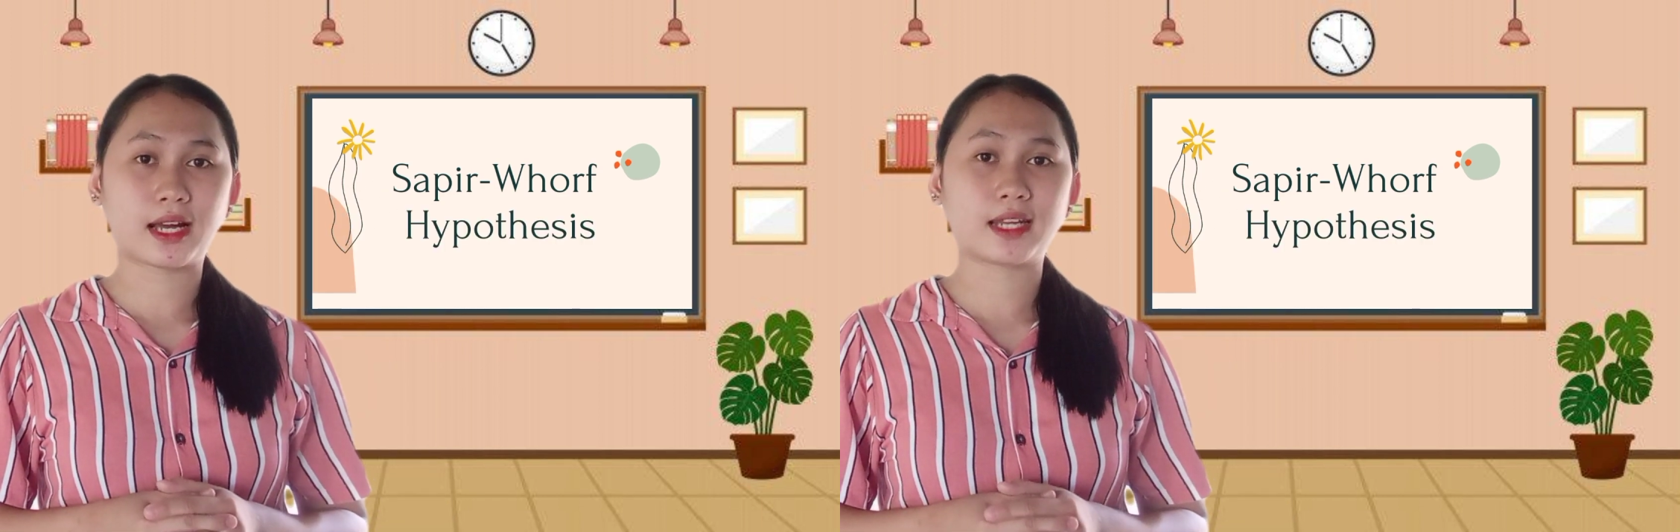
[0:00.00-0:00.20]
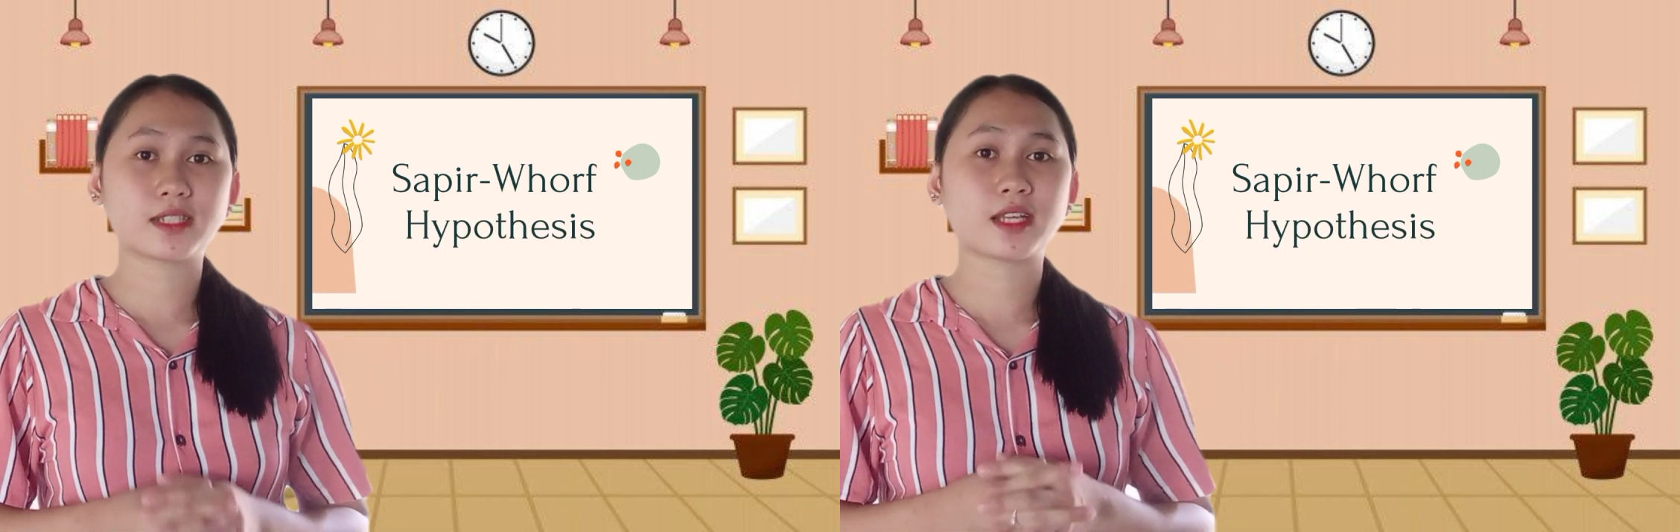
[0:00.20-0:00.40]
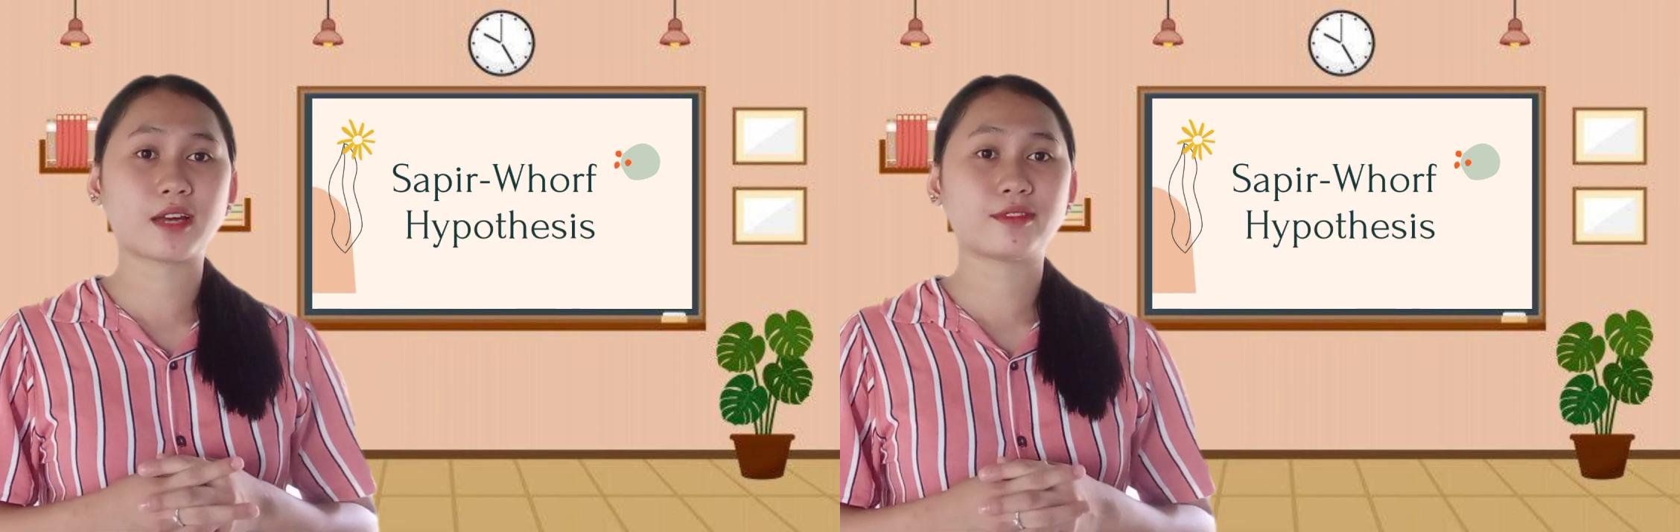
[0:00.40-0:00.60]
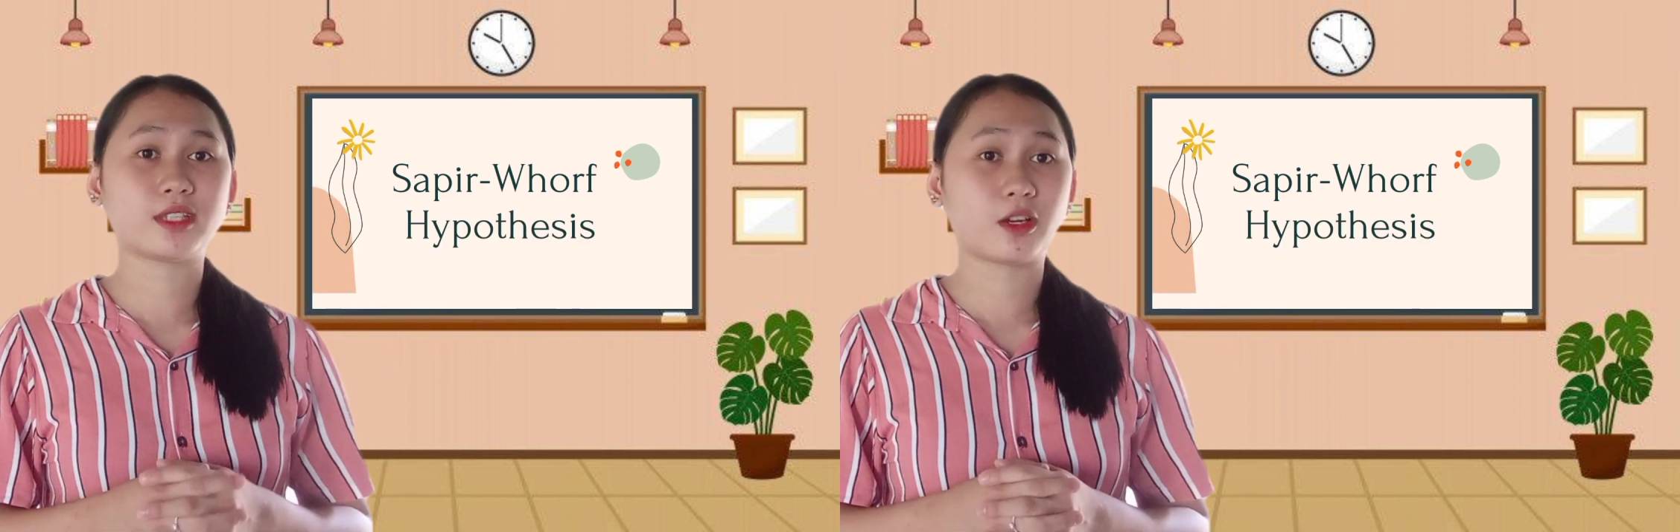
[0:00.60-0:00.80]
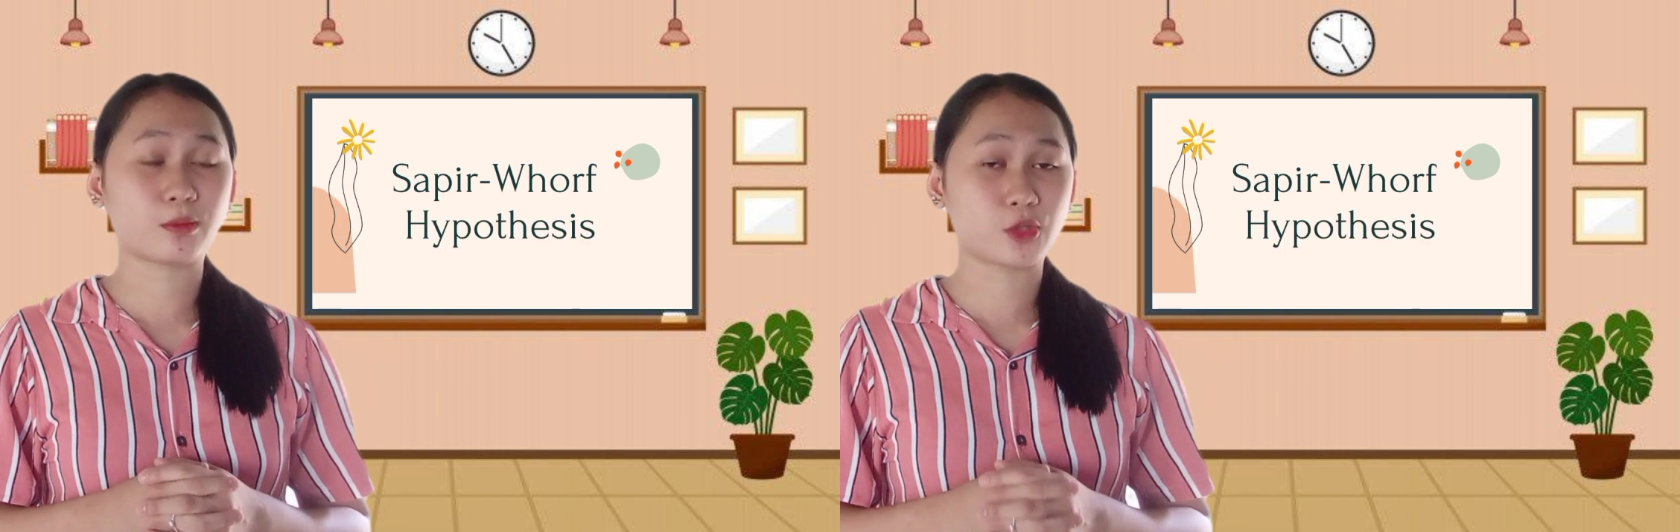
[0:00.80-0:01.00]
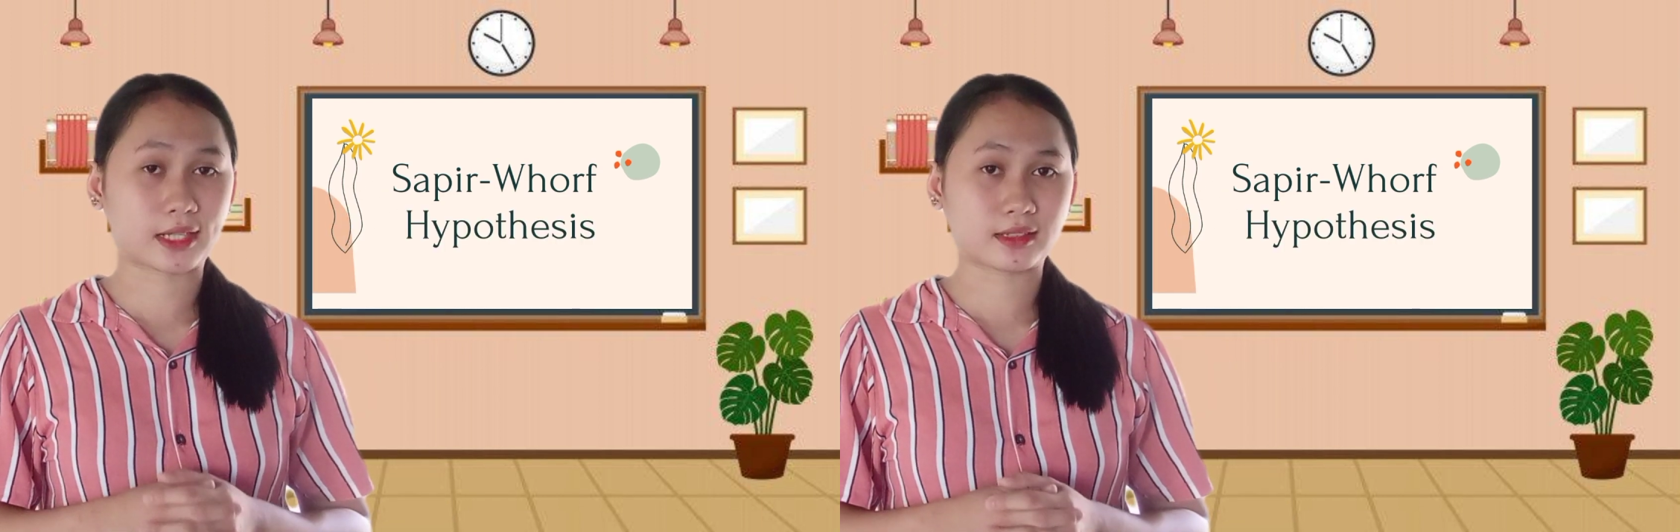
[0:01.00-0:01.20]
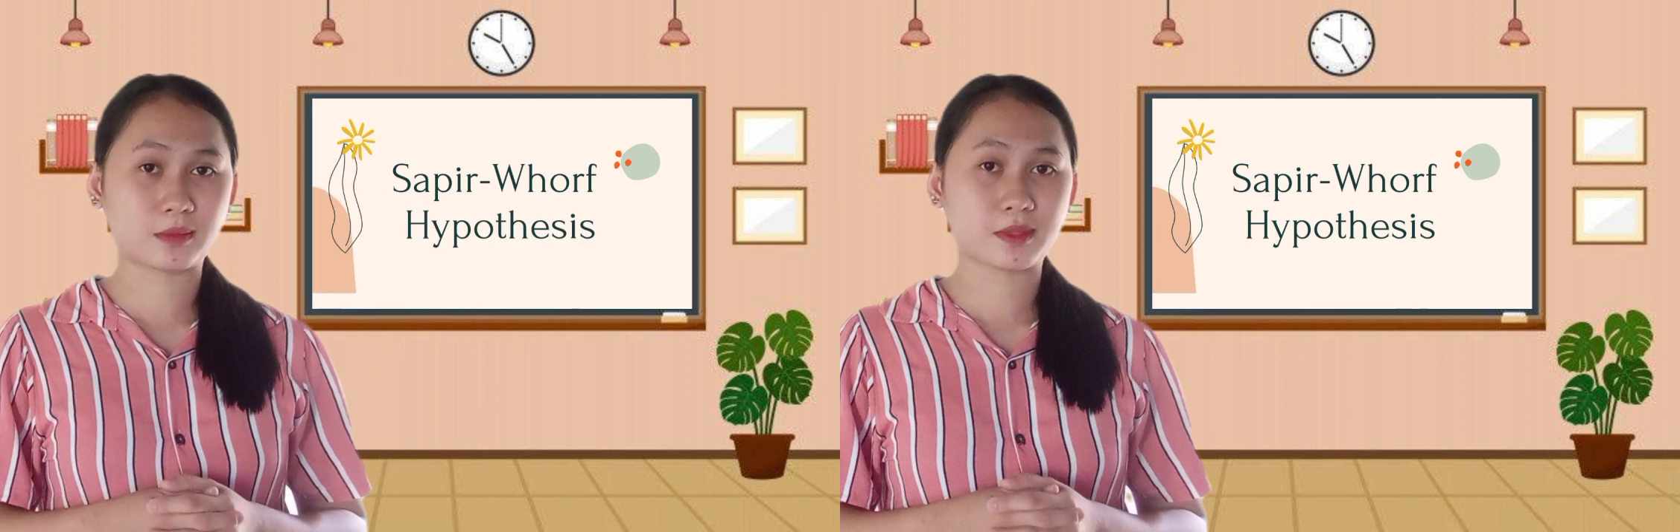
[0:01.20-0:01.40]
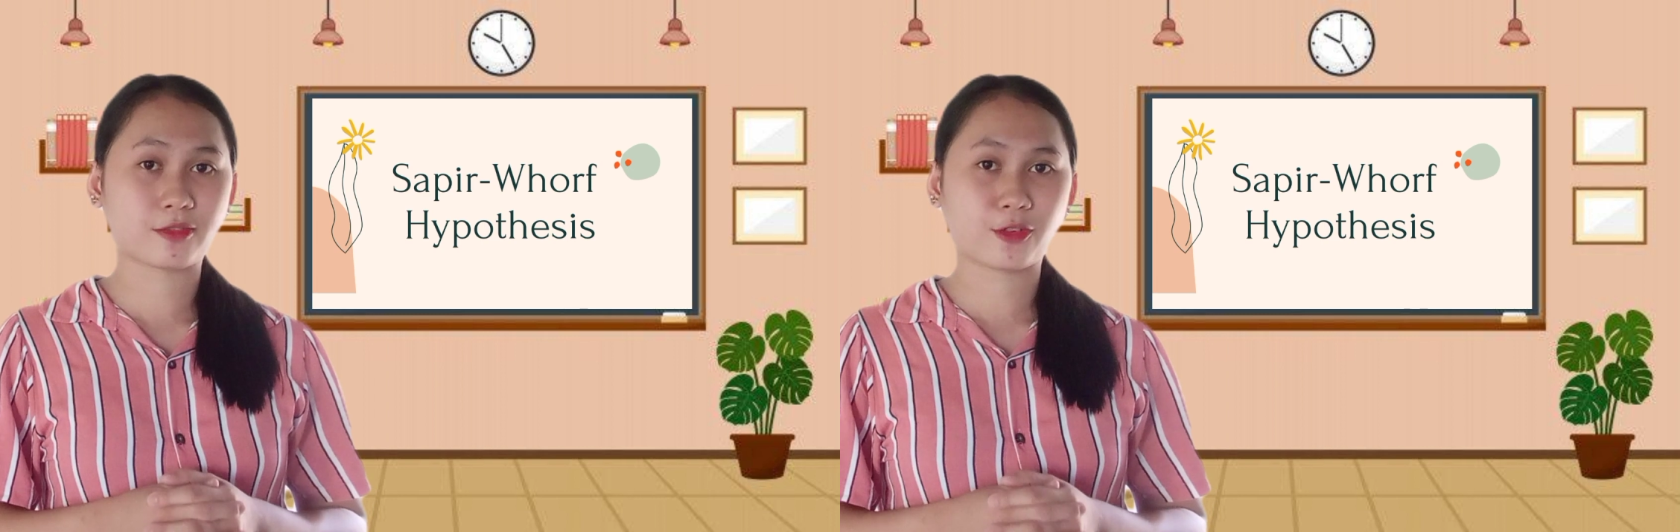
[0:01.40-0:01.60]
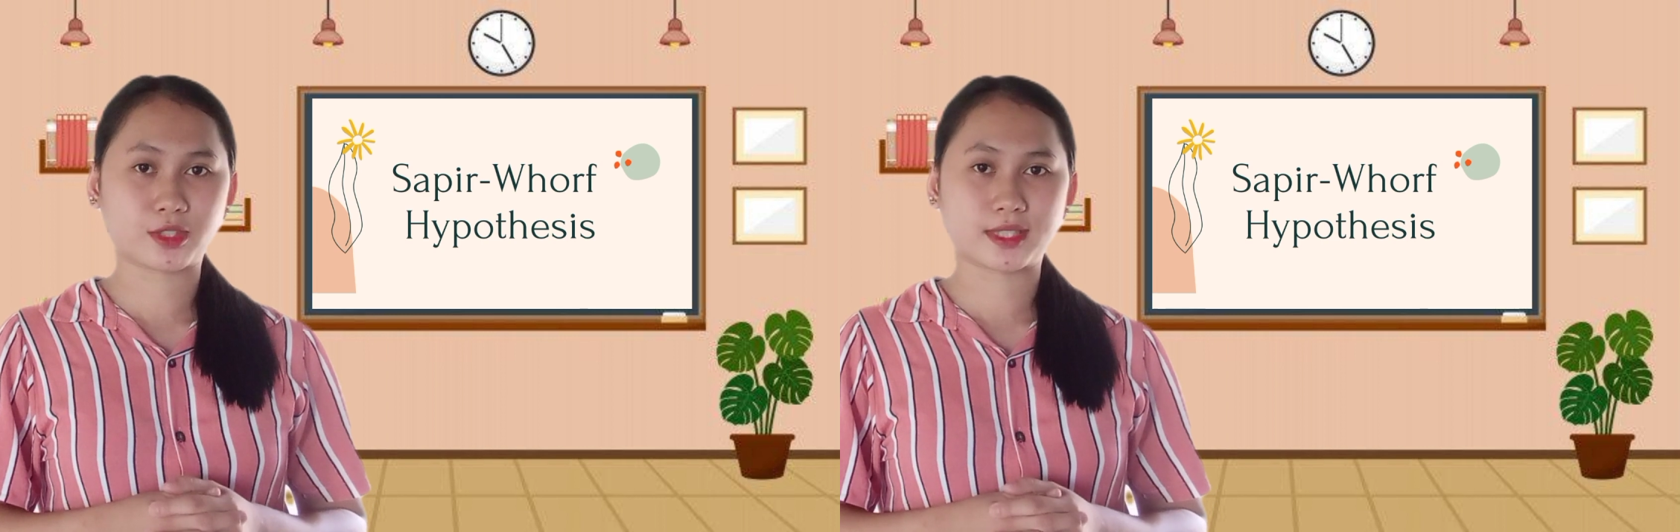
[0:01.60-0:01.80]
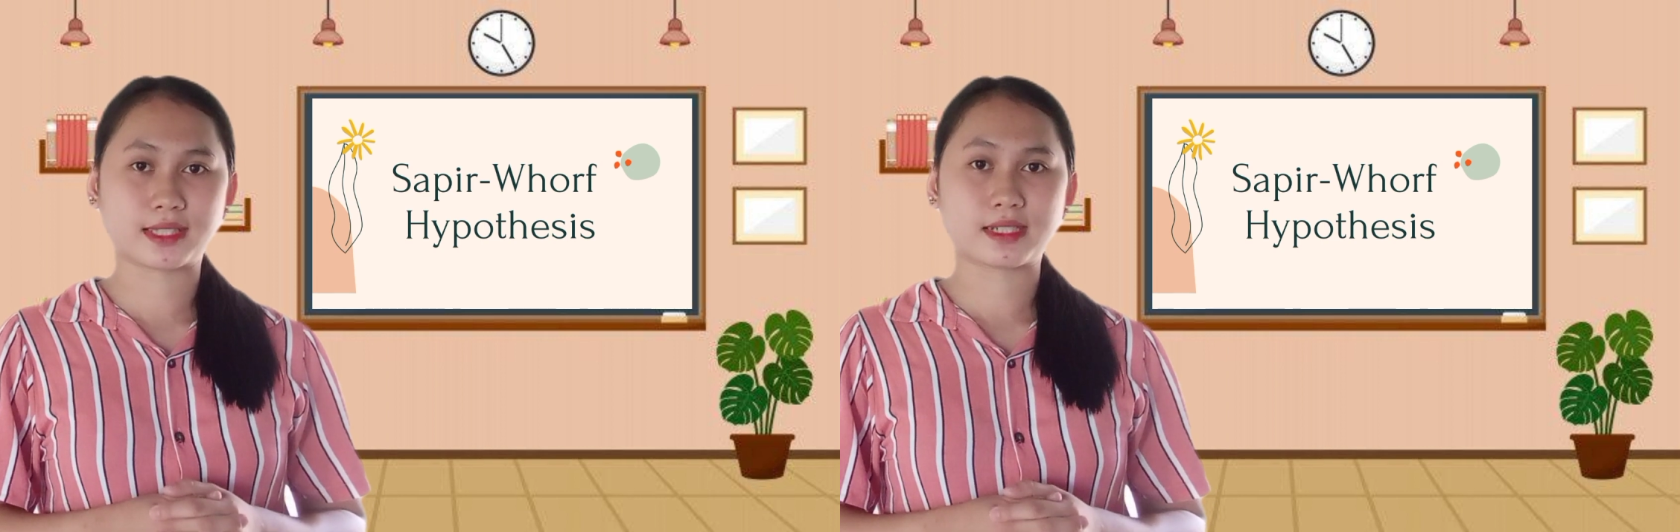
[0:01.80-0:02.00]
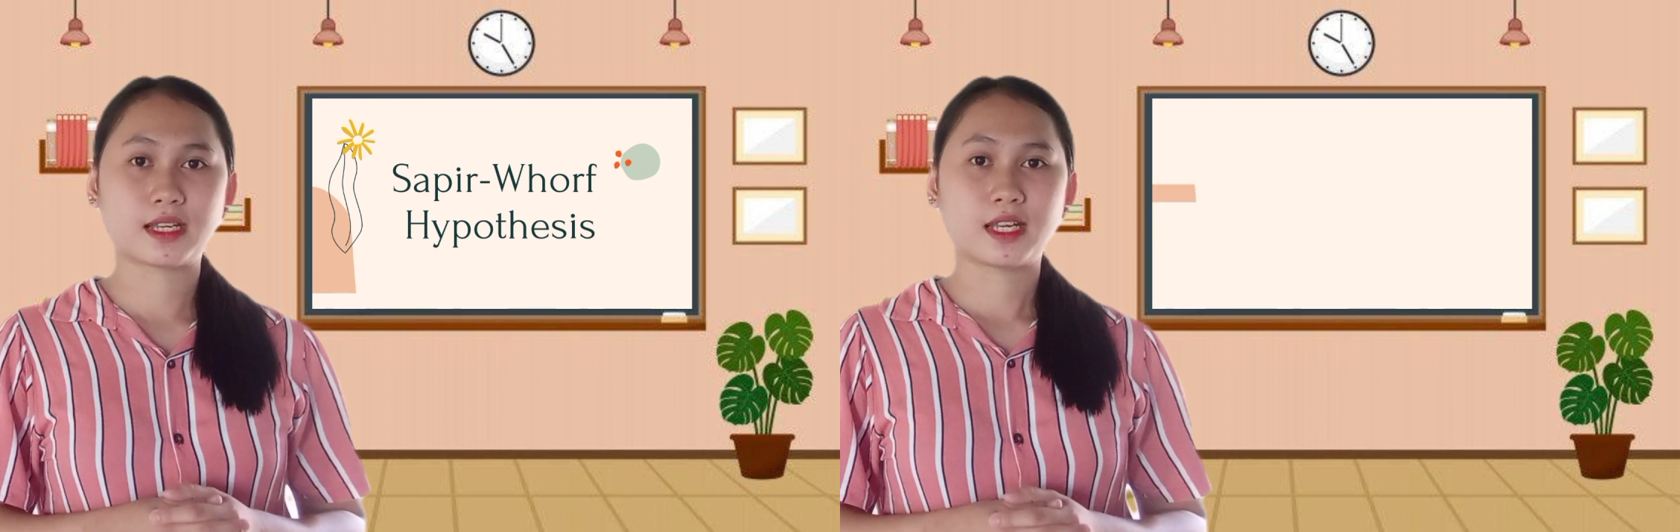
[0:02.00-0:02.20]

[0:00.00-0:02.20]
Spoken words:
let's have the objectives first.